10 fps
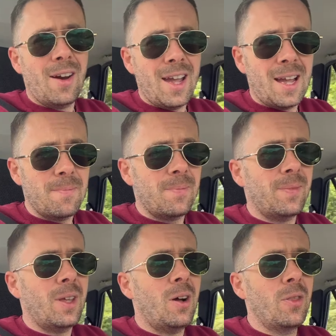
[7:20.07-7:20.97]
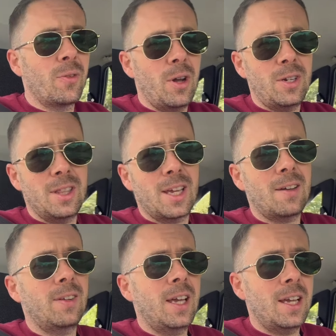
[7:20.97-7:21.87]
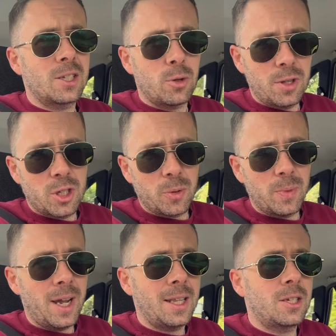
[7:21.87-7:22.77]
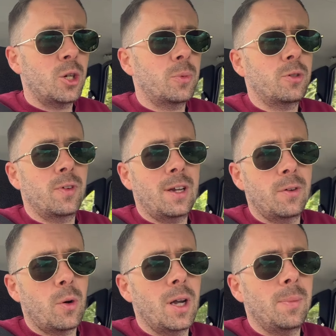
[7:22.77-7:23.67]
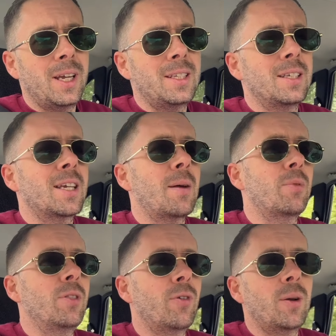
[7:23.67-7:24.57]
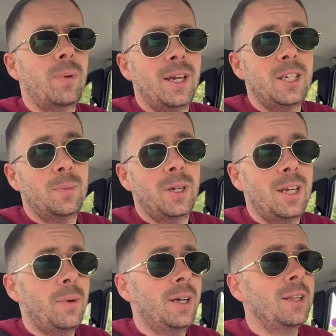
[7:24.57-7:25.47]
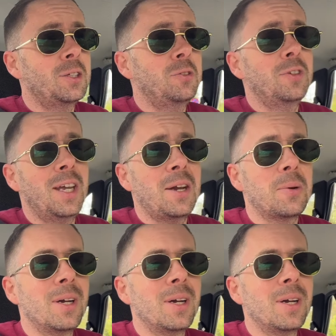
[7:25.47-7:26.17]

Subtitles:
I am on the road in the Cavalier. Sorry the top of my head's chopped off. I haven't quite placed this camera in the right place, but anyway, it'll do for now.